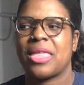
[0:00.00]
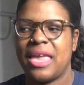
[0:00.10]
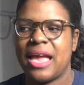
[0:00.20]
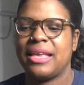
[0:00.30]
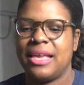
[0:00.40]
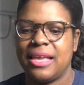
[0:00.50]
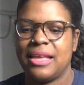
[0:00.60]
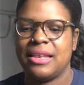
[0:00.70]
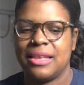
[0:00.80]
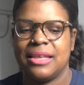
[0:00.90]
Yeah, I
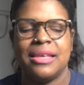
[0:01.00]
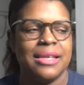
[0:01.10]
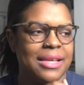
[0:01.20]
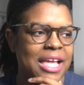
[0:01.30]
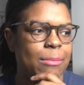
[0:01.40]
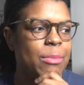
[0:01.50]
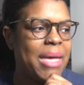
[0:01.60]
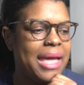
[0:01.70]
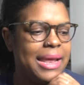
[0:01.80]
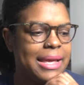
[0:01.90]
can. I'm a
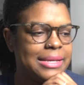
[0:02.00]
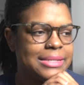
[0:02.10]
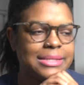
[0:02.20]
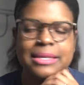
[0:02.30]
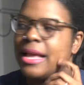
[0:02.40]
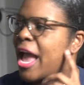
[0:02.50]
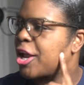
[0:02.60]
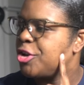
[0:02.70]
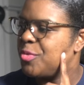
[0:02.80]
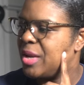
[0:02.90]
badass. I
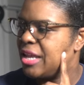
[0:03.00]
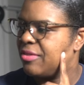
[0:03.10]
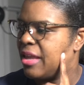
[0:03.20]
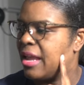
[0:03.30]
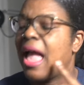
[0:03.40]
can do anything.